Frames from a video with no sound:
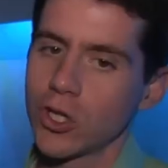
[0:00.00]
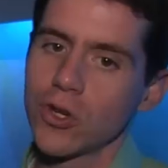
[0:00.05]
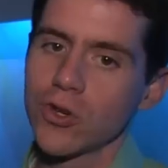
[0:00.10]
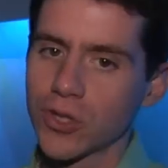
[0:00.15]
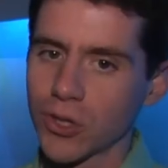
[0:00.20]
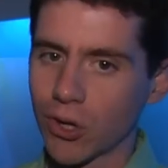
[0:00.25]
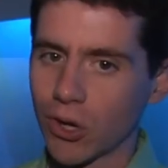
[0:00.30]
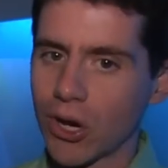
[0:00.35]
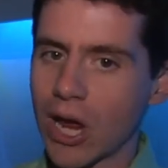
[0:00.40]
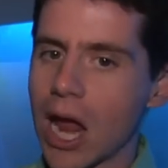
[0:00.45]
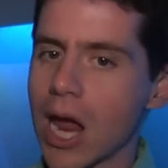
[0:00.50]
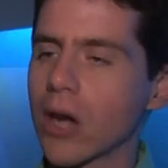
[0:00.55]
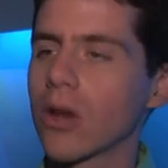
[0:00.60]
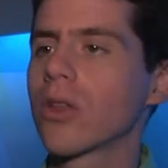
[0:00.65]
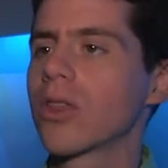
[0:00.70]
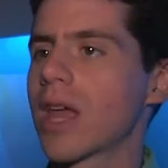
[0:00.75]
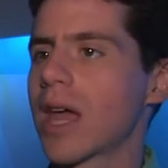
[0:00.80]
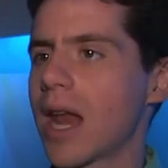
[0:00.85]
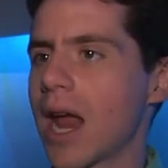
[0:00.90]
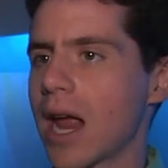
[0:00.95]
to use a grenade
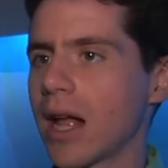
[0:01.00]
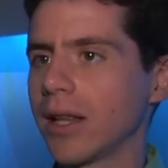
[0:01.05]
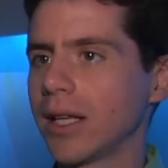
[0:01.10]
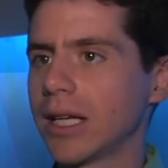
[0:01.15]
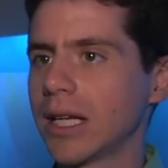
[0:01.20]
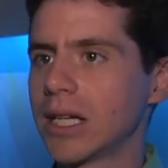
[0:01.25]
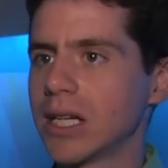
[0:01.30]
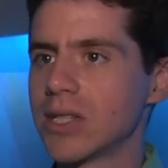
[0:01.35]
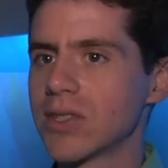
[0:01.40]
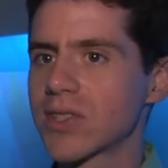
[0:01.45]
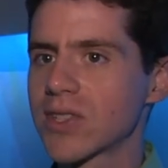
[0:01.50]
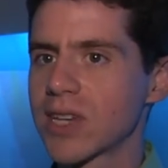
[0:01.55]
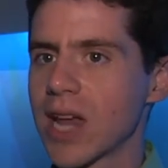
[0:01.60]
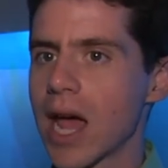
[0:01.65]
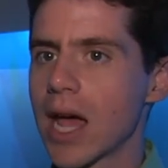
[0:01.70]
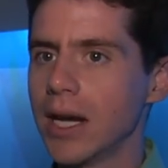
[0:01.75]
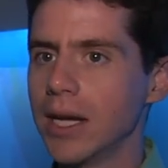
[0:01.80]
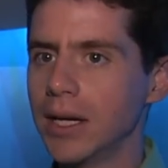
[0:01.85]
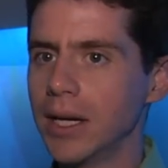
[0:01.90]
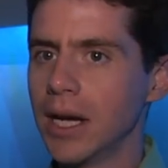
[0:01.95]
on that alien
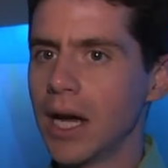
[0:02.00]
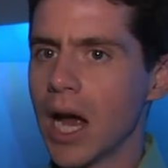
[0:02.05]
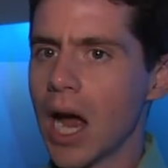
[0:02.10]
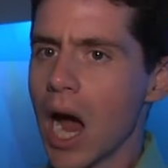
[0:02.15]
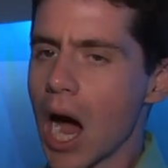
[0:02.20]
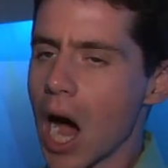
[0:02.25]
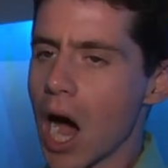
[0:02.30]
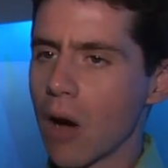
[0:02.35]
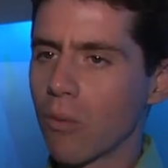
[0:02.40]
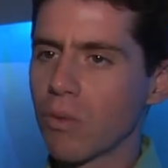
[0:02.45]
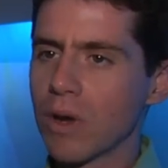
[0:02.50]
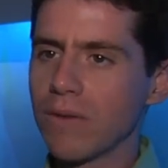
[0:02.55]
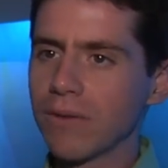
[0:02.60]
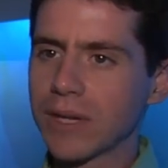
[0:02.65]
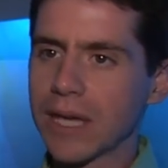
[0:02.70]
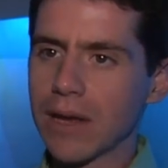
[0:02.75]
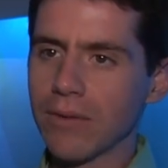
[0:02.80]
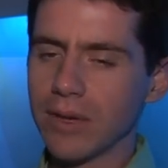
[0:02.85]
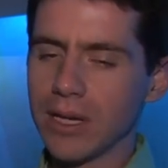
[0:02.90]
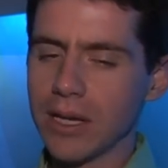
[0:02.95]
instead. We've
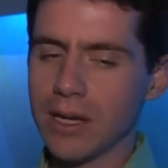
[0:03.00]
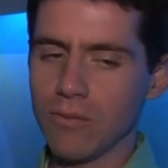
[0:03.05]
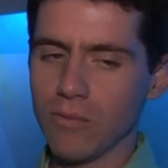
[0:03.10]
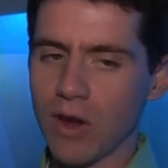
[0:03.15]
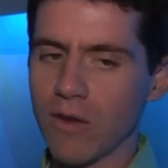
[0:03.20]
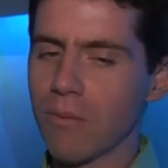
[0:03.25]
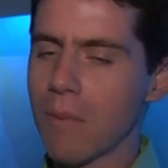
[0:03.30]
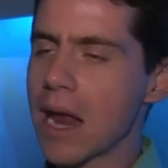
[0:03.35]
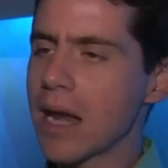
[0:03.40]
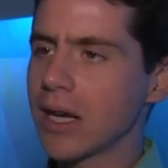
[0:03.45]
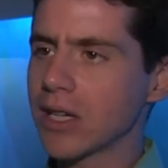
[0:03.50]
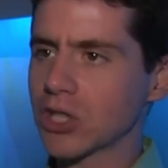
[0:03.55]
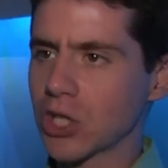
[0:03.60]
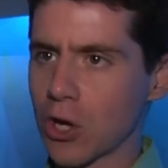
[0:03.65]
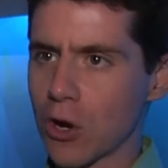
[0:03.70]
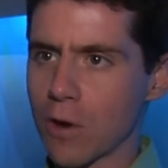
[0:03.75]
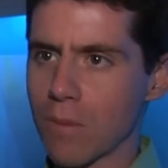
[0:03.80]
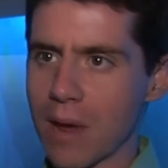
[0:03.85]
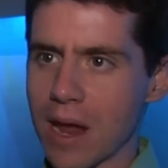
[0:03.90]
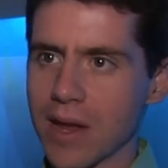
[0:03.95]
made it
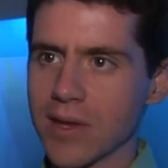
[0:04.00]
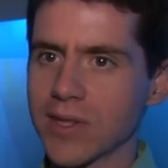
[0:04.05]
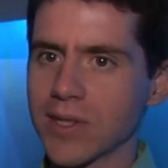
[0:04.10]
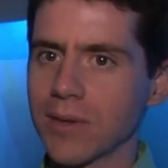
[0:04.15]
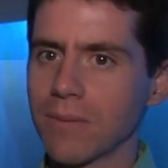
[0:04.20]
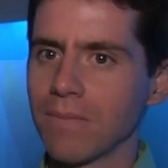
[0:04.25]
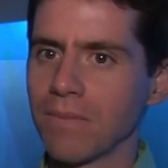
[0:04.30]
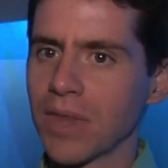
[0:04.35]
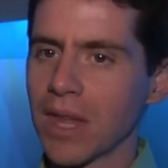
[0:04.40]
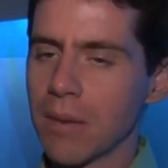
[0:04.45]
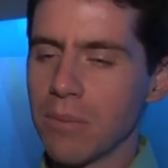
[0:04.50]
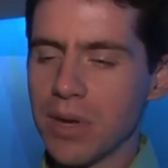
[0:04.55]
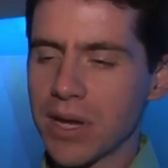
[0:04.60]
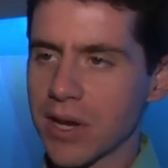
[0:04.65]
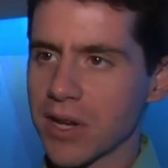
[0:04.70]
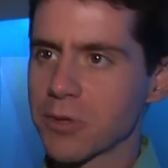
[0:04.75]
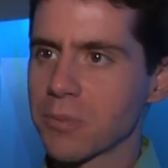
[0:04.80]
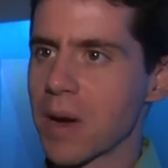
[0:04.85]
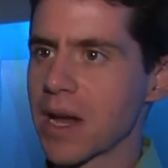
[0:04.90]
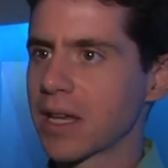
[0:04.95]
turn-based,
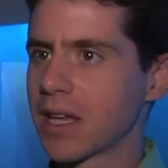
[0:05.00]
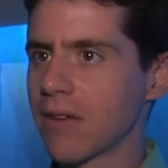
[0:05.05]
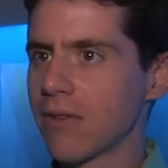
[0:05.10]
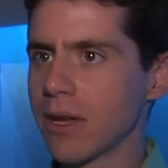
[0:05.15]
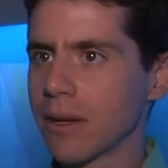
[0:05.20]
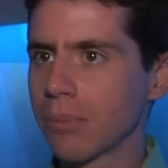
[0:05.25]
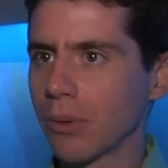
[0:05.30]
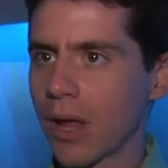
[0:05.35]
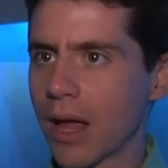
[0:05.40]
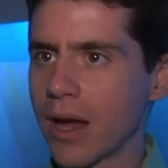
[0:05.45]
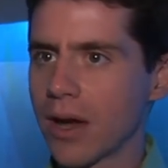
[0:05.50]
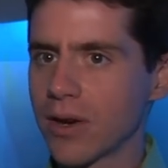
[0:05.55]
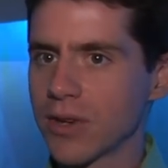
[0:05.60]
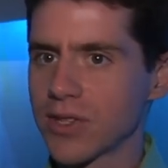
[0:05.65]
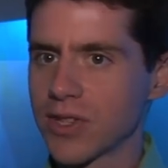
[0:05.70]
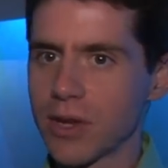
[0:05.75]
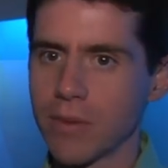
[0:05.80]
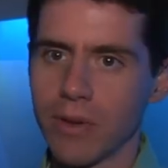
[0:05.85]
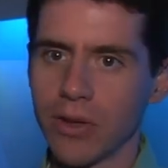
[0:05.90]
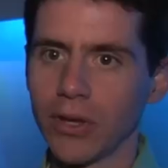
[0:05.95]
because by giving
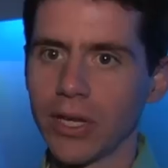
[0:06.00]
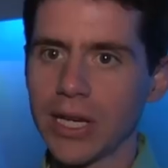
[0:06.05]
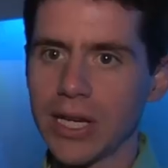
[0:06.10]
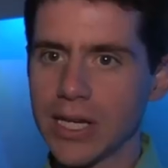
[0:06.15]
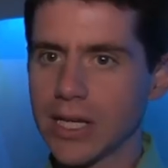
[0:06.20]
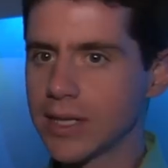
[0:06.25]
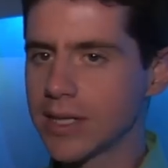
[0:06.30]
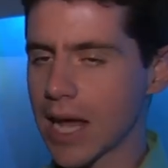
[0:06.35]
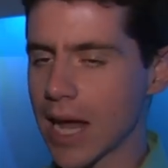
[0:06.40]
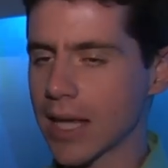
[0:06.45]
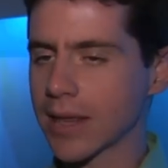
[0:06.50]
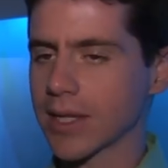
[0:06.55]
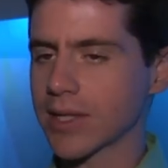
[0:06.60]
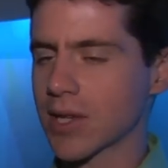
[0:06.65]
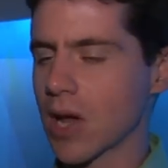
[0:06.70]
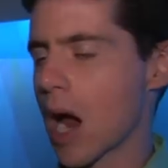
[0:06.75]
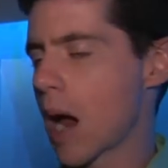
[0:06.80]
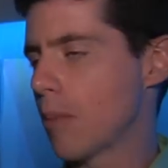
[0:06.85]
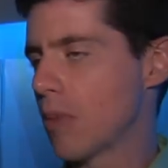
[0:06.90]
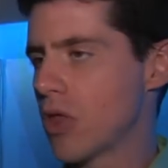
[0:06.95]
players the ability to take the
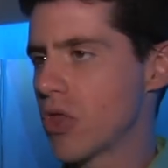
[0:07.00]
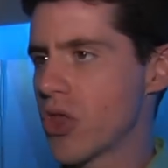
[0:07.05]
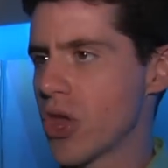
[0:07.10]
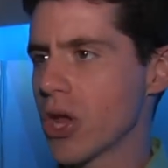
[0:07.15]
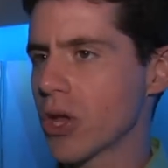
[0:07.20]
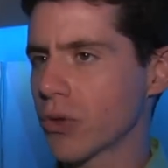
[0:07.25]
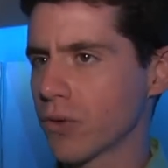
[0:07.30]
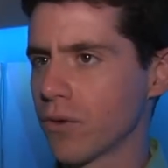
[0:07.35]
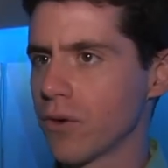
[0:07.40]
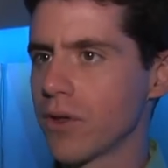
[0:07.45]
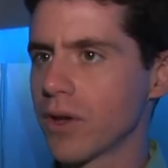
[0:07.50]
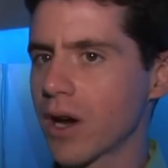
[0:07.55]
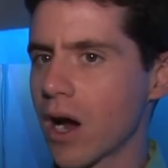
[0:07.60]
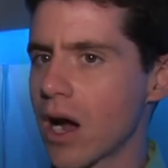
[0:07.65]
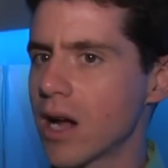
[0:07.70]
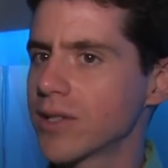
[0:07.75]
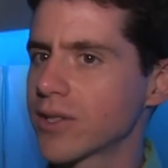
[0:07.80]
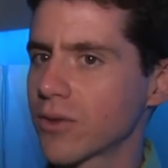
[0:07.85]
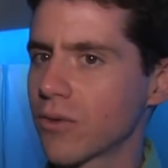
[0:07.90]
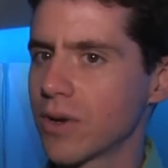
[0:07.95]
time and think through the
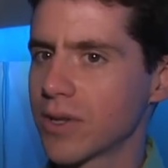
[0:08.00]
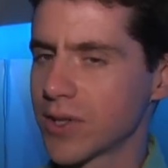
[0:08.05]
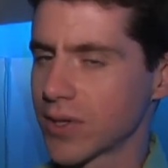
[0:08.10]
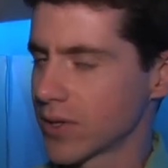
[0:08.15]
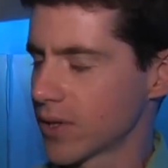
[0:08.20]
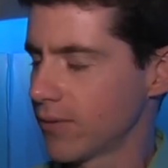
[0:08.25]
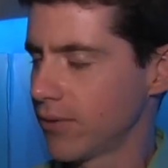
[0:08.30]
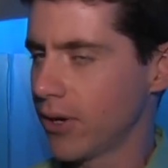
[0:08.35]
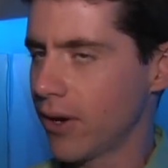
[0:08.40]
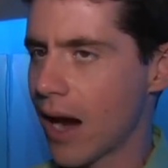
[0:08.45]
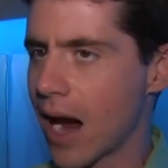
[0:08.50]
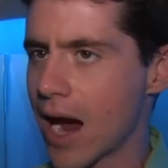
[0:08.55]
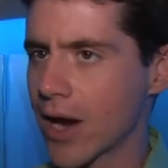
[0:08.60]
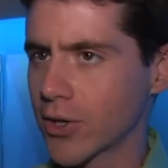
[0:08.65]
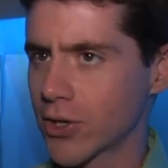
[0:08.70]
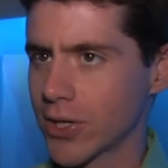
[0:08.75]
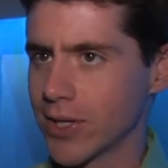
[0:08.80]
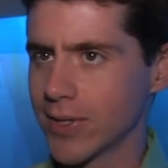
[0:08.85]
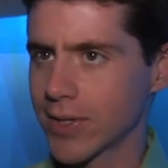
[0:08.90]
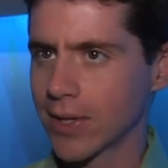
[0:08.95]
consequences of their
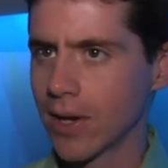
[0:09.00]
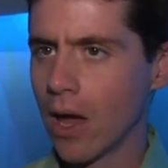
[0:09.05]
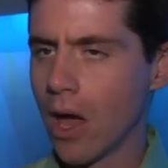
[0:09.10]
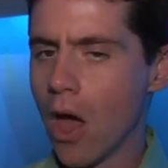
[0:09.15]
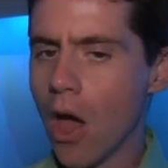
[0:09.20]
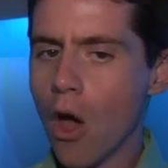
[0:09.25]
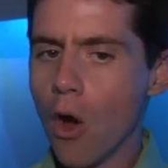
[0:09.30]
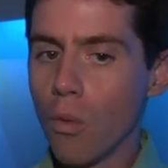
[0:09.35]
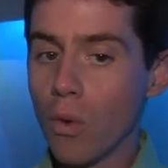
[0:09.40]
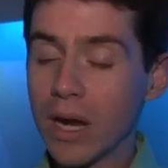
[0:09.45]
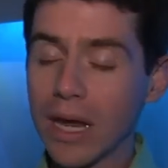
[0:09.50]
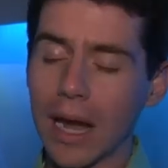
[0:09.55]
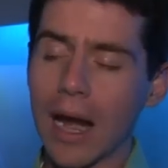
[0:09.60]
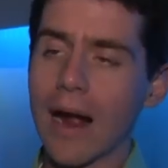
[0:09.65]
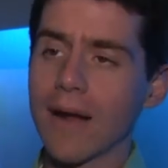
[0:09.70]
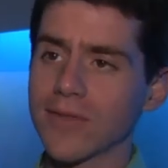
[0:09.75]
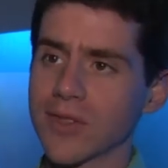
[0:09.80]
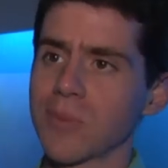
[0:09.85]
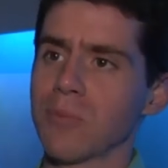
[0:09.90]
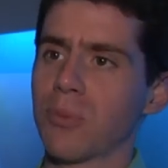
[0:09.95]
actions, we can
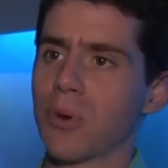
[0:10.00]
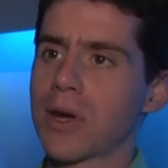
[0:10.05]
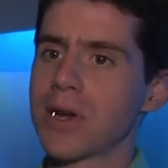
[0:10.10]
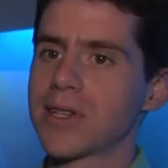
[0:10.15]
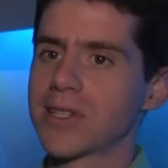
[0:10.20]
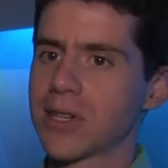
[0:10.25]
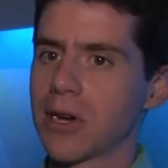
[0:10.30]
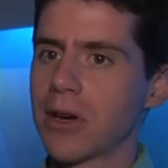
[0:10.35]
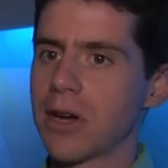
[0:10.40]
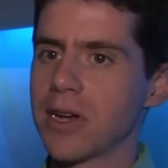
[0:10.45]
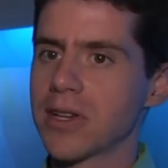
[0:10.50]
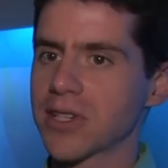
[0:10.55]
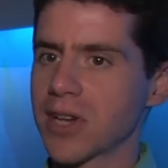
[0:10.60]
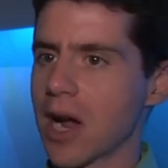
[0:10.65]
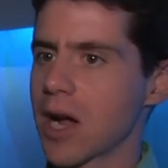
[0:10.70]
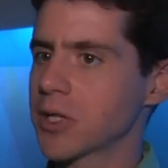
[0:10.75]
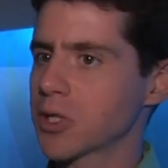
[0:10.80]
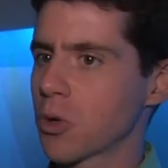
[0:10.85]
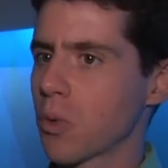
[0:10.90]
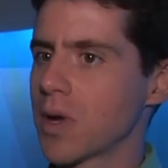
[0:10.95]
have some pretty serious
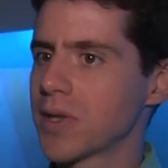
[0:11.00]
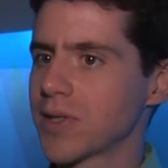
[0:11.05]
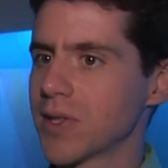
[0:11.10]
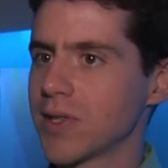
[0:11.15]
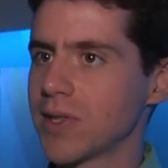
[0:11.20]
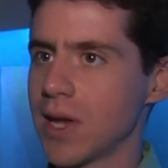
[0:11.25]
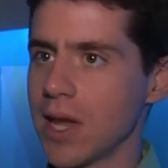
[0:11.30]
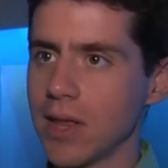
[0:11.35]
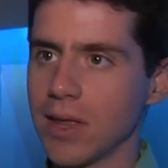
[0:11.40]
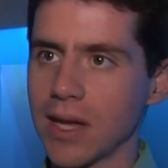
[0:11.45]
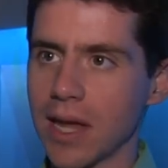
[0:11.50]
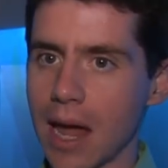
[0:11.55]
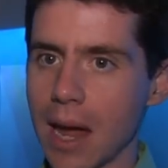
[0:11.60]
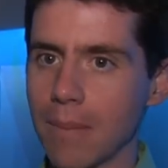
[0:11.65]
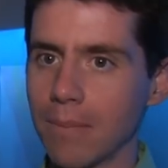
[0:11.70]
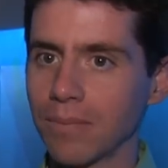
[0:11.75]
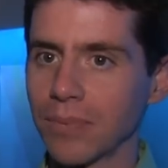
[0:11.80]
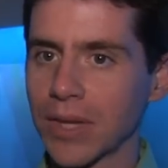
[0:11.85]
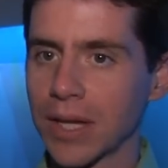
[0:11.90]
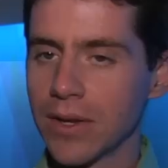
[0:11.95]
consequences in the
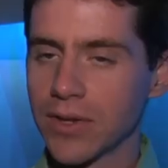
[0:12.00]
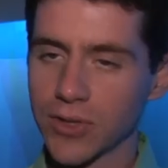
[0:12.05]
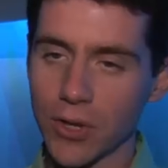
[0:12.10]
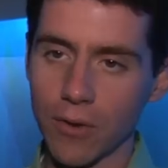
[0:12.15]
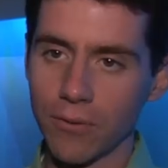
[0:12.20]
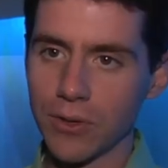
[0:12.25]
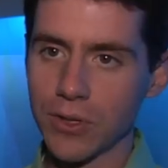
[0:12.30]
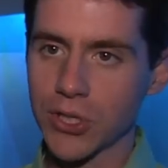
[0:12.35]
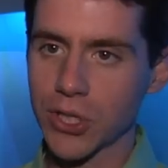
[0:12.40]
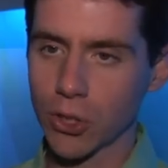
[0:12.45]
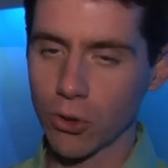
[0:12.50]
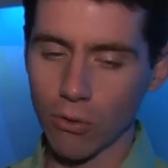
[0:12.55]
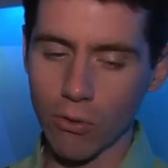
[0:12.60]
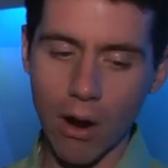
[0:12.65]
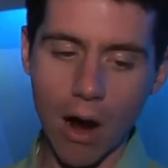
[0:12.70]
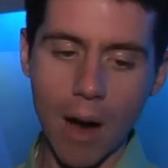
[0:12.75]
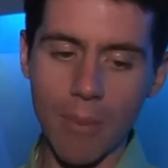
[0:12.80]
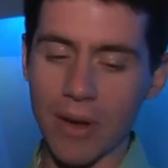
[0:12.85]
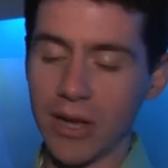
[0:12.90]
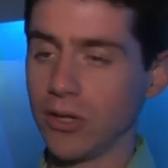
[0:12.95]
game. So if you screw
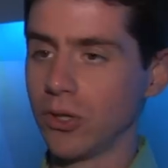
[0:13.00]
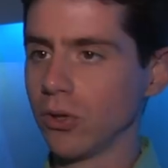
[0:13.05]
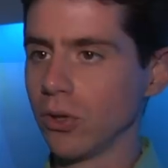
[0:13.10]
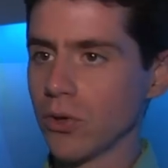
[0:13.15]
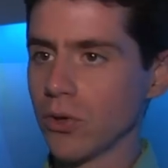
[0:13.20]
up and you